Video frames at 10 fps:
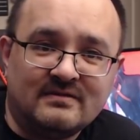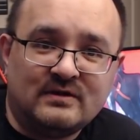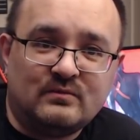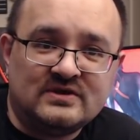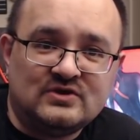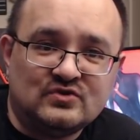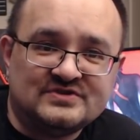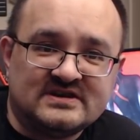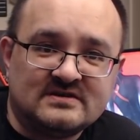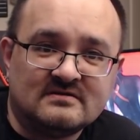they were
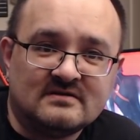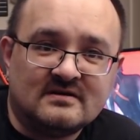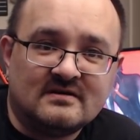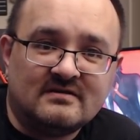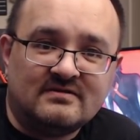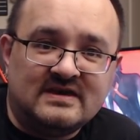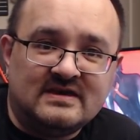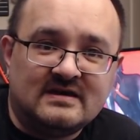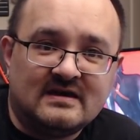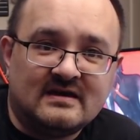using
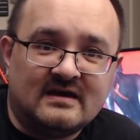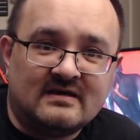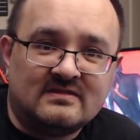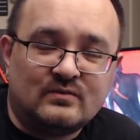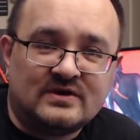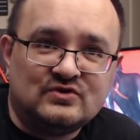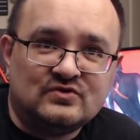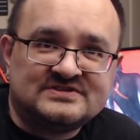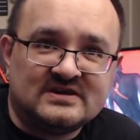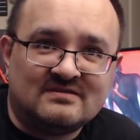the
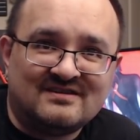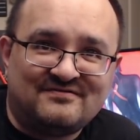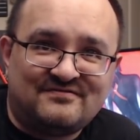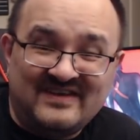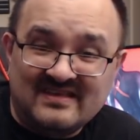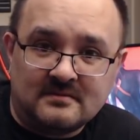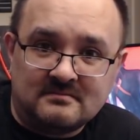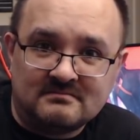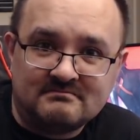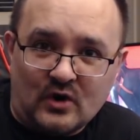
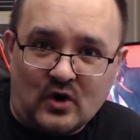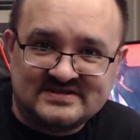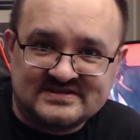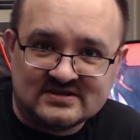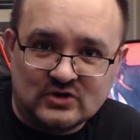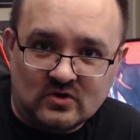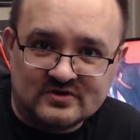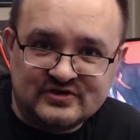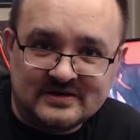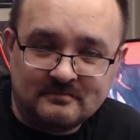Phelim pod
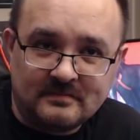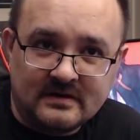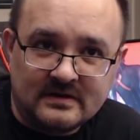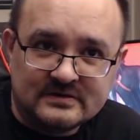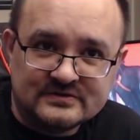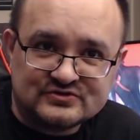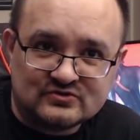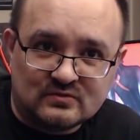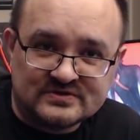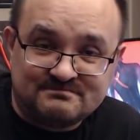technology,
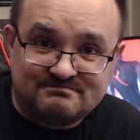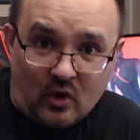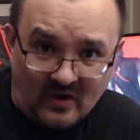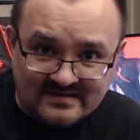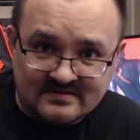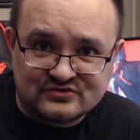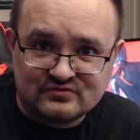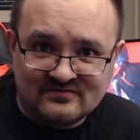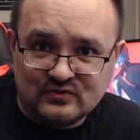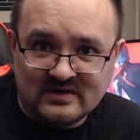so it was
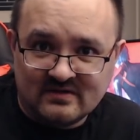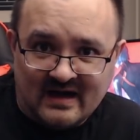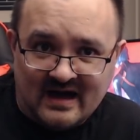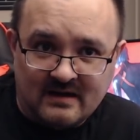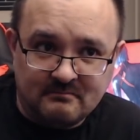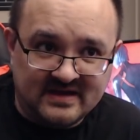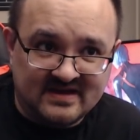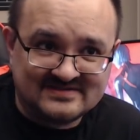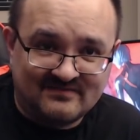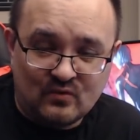pointless reviewing that
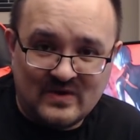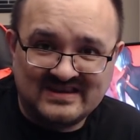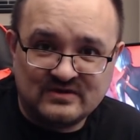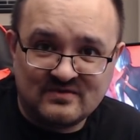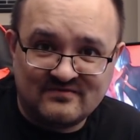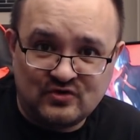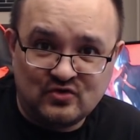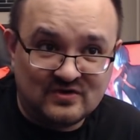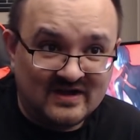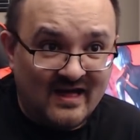because I've already
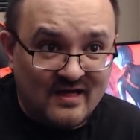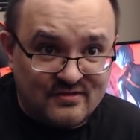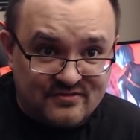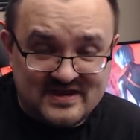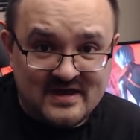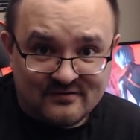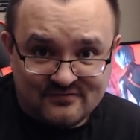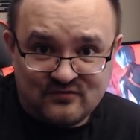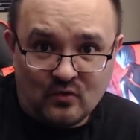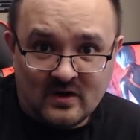reviewed three or
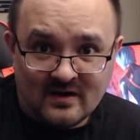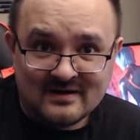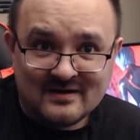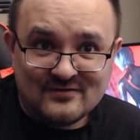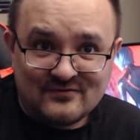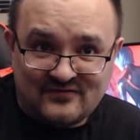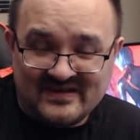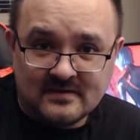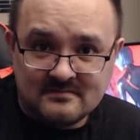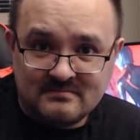four
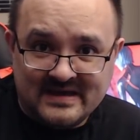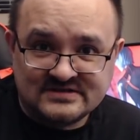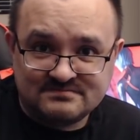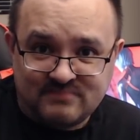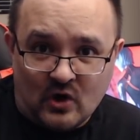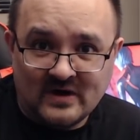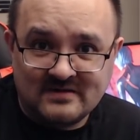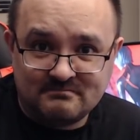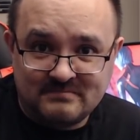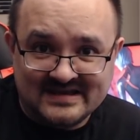Phelim-based
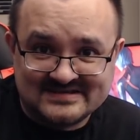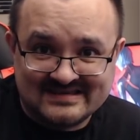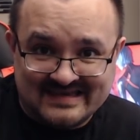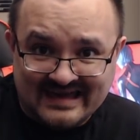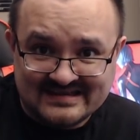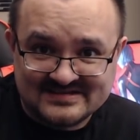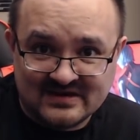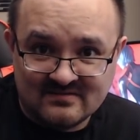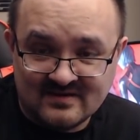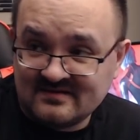pod-based kits
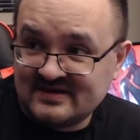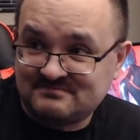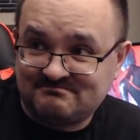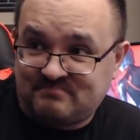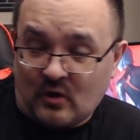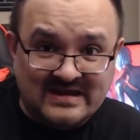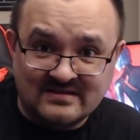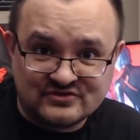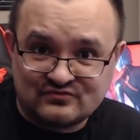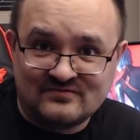out there, and it's
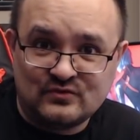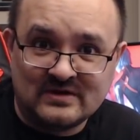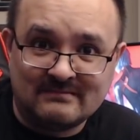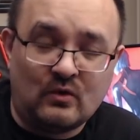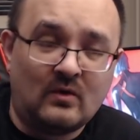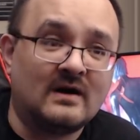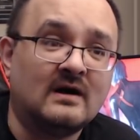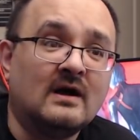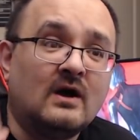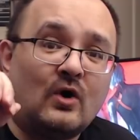pointless reviewing more.
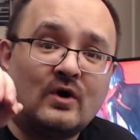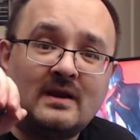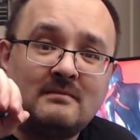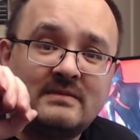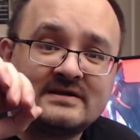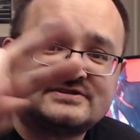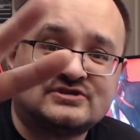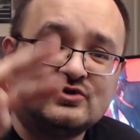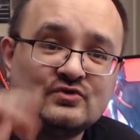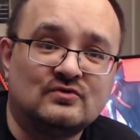Or number
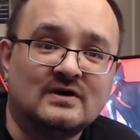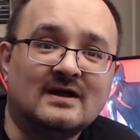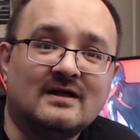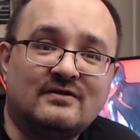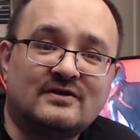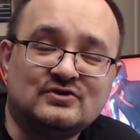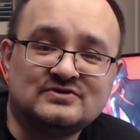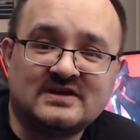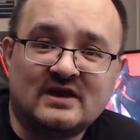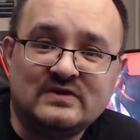two, they're
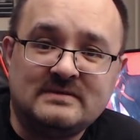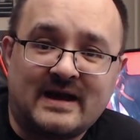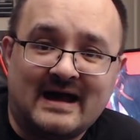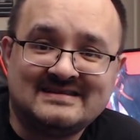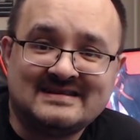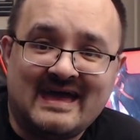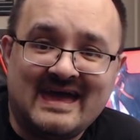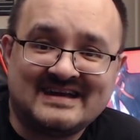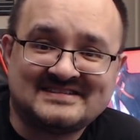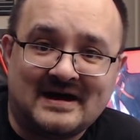using a rebranded
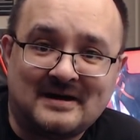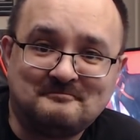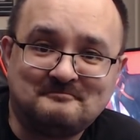Hexa.